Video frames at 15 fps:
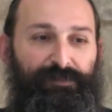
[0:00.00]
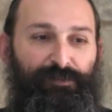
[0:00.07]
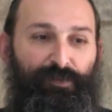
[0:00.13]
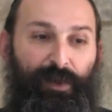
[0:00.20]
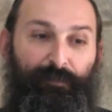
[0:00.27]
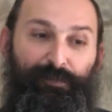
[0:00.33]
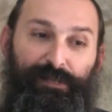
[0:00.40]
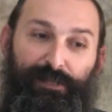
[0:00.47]
The
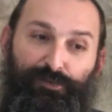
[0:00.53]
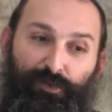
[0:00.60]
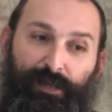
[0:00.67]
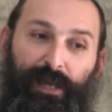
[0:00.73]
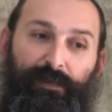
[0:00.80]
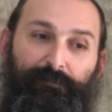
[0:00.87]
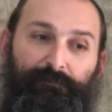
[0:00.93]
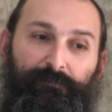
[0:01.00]
rabbi says,
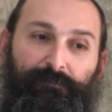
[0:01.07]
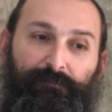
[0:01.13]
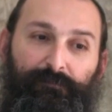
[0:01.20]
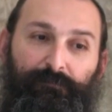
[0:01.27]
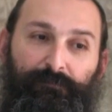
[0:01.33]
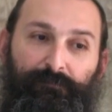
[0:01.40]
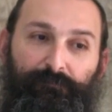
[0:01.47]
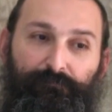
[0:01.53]
okay,
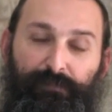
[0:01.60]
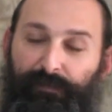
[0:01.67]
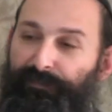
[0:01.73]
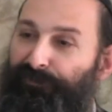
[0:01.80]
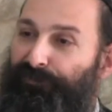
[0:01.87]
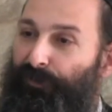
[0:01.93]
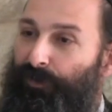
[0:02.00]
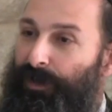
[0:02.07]
but
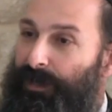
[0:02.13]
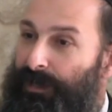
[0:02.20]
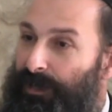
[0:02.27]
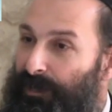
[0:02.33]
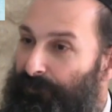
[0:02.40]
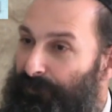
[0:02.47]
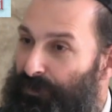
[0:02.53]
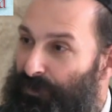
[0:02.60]
before I
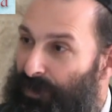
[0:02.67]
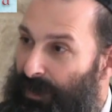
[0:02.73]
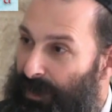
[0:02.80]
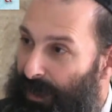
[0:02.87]
give you a